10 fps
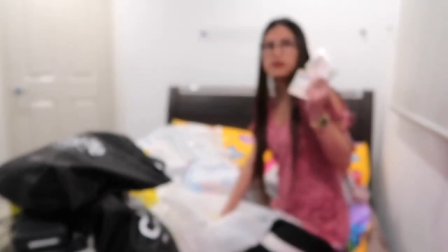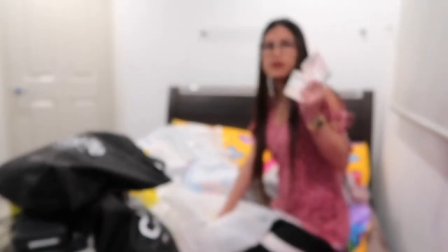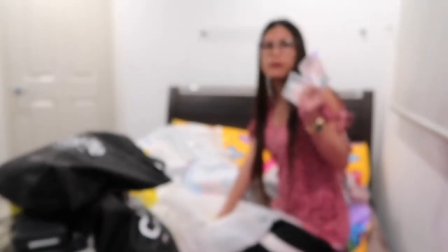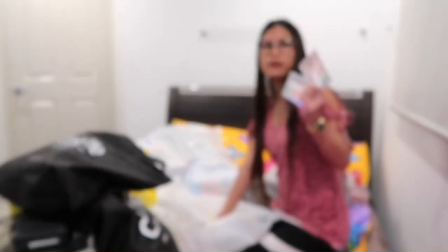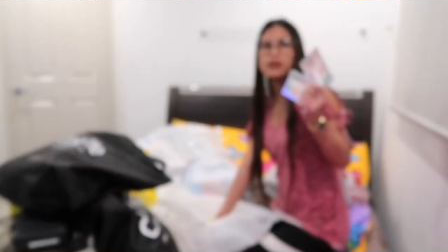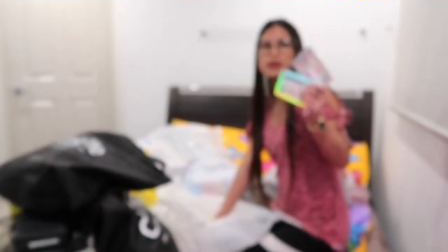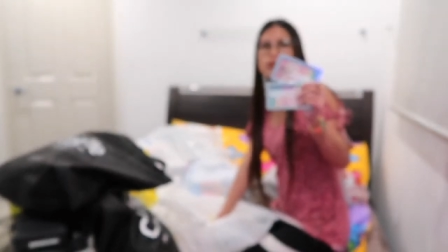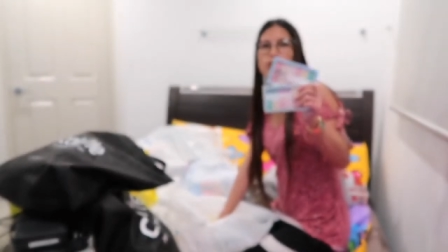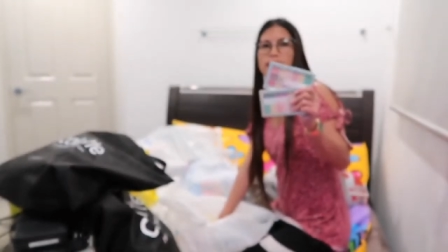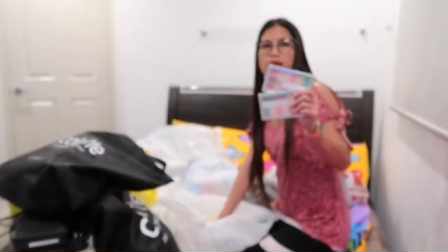some of these,
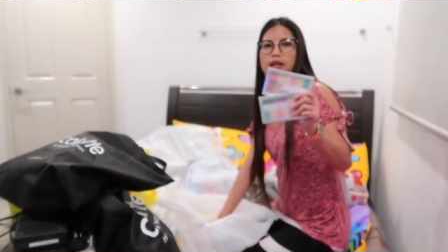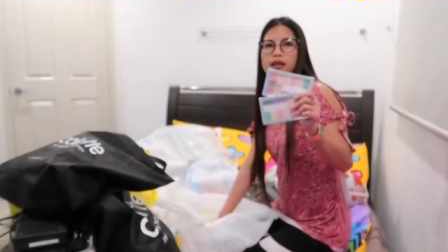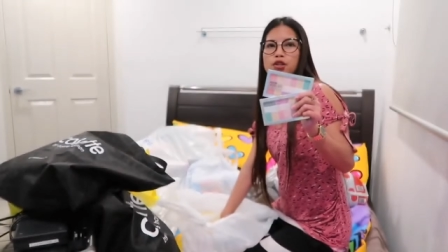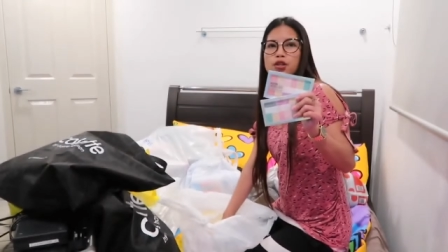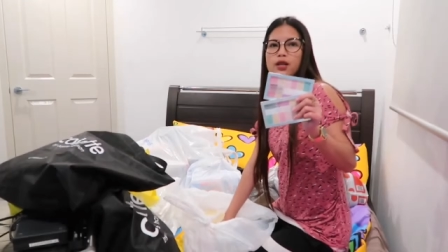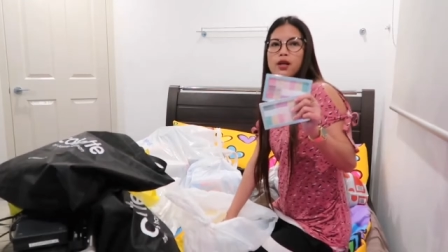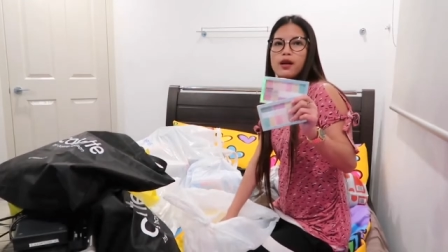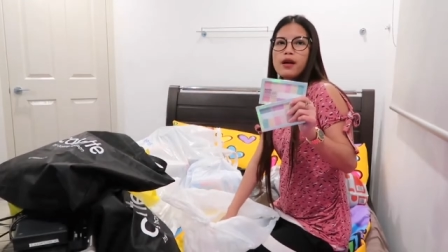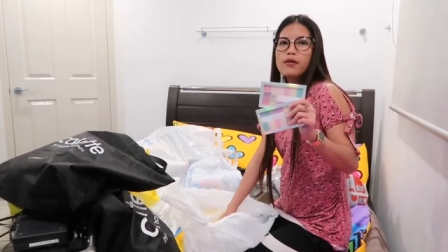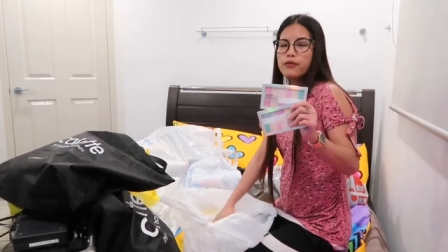one each
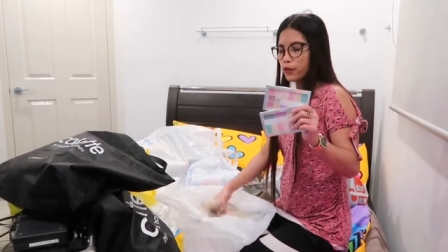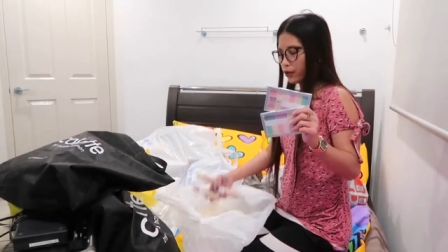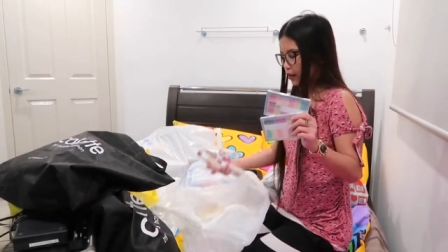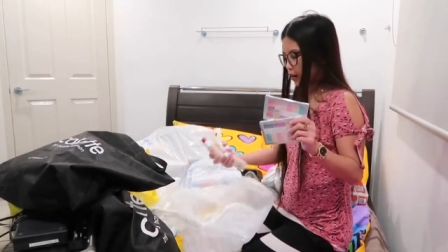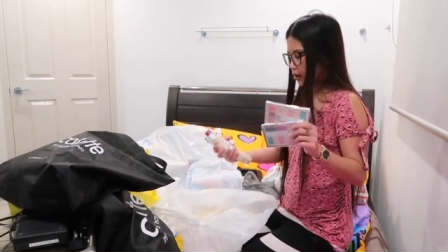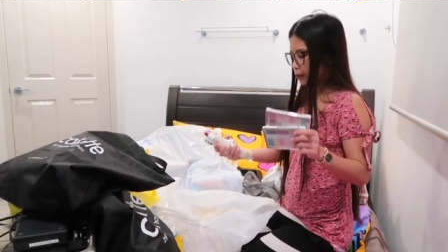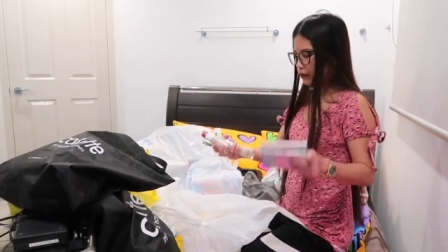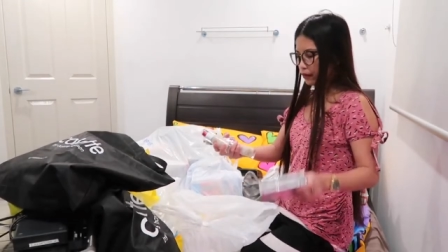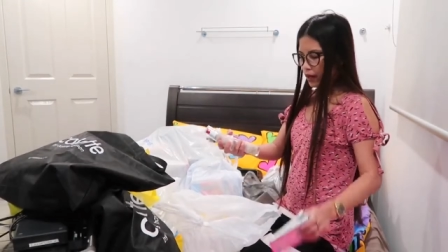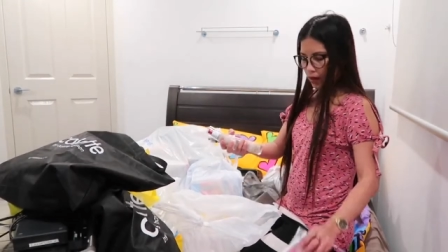for them.
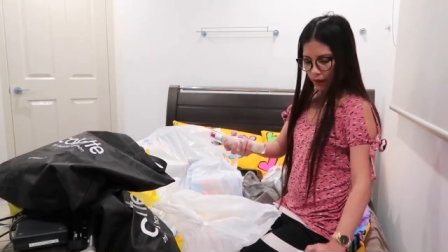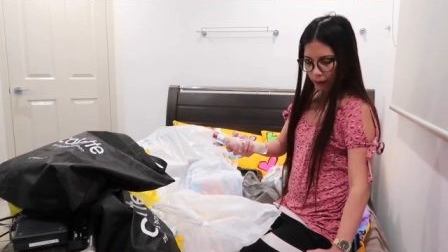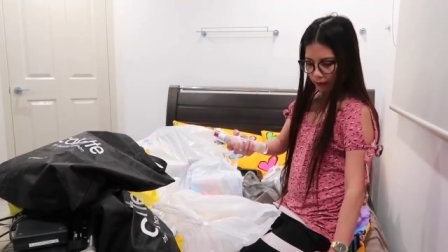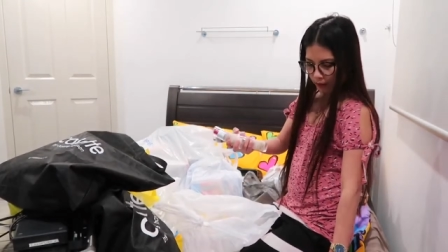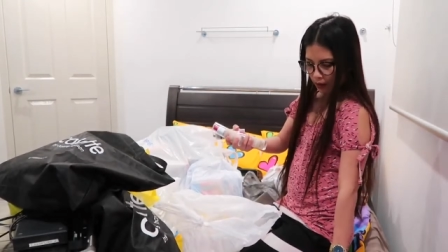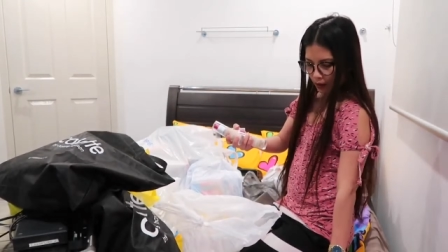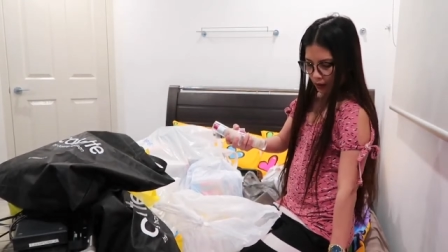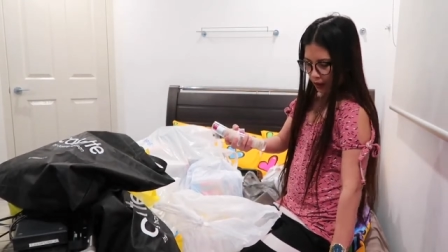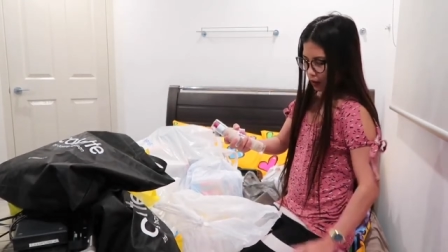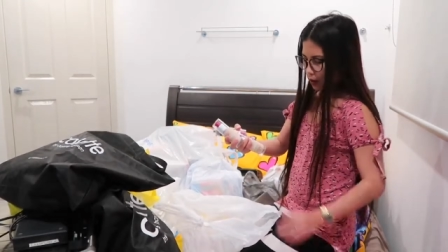I've got
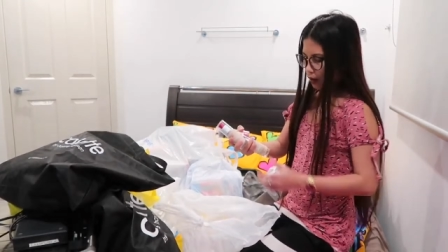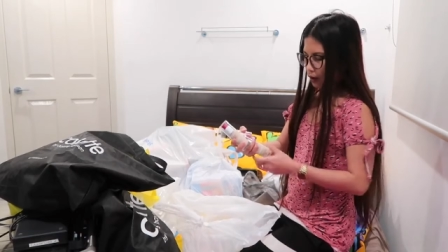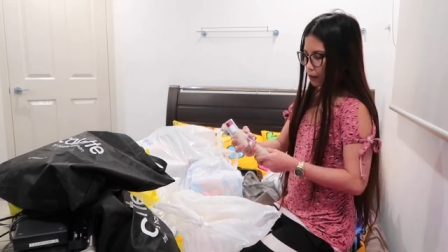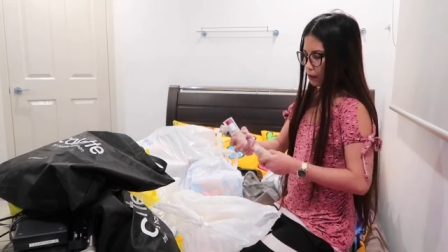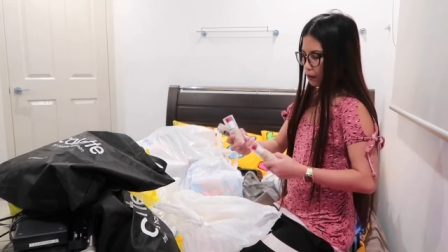3,